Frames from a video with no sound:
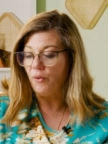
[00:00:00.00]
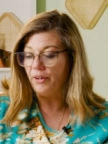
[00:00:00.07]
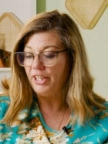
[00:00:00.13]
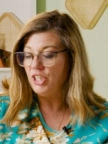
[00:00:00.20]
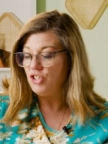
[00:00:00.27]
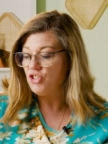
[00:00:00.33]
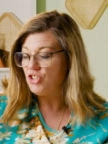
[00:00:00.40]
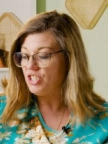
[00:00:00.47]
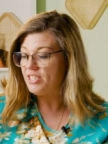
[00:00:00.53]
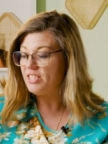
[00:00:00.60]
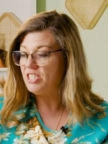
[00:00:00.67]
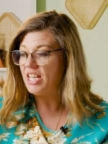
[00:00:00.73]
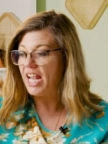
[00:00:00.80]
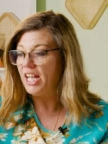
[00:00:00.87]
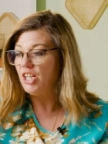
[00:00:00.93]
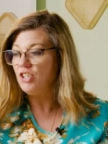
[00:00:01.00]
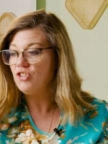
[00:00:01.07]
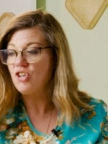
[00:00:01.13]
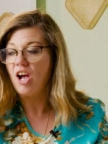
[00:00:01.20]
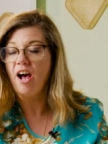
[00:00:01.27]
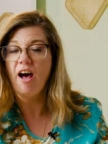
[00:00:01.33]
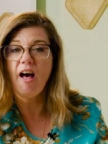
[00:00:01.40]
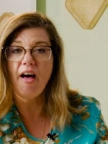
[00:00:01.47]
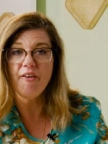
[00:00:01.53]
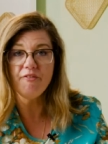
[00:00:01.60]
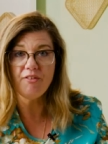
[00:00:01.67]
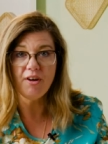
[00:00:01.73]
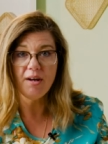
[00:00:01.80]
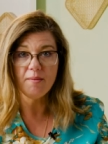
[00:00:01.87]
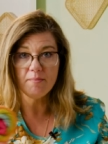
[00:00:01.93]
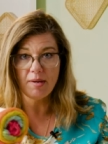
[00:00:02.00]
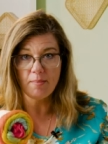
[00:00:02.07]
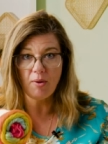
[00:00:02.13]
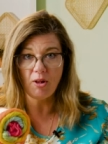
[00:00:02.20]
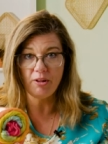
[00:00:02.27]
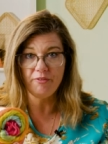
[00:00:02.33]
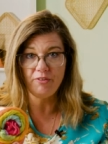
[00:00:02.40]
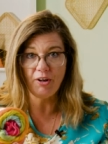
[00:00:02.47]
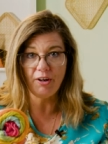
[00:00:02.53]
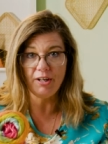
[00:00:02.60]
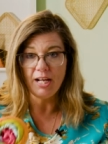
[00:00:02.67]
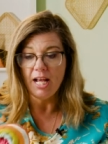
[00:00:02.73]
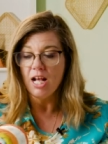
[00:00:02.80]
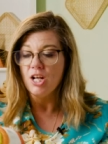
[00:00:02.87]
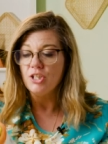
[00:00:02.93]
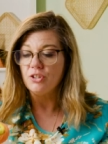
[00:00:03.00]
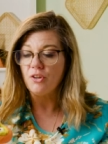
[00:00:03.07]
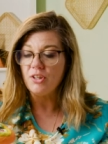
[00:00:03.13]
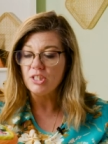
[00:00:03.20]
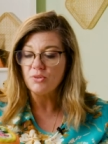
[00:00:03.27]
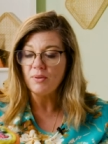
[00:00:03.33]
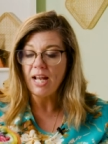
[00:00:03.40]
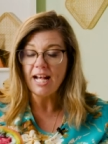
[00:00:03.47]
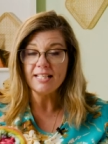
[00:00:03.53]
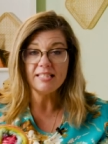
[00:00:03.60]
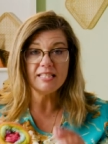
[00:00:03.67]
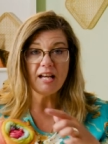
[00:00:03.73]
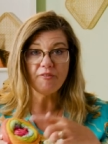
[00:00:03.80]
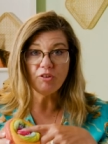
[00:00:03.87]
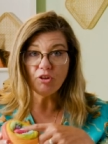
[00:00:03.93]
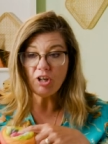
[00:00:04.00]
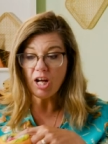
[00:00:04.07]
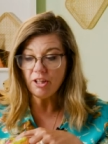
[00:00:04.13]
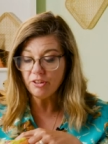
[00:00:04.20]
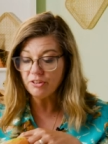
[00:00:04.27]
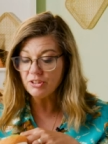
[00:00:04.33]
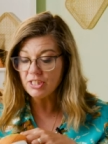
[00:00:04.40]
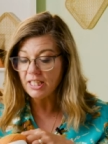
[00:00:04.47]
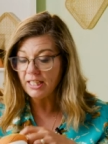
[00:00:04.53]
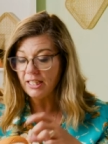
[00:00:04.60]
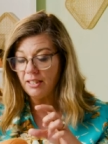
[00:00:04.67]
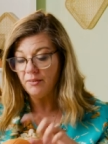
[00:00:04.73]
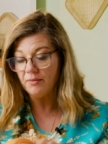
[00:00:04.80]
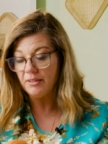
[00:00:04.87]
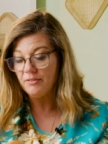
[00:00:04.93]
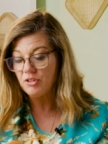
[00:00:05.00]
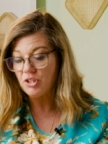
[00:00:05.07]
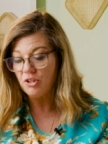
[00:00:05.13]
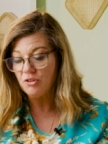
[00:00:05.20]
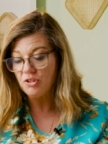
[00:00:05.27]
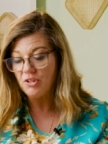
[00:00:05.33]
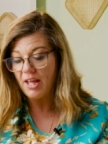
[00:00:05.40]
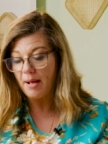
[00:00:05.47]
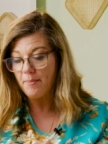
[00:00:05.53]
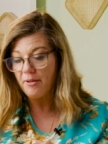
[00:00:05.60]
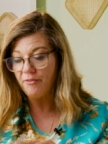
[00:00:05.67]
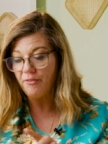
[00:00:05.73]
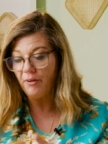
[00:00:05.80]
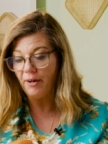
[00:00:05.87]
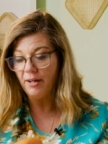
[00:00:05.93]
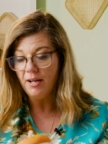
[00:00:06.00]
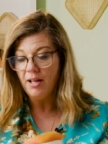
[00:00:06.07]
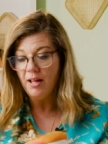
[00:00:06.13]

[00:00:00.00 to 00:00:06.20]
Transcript: orange stage of my ball of yarn. So this one has several colors in it. We've showed you that before.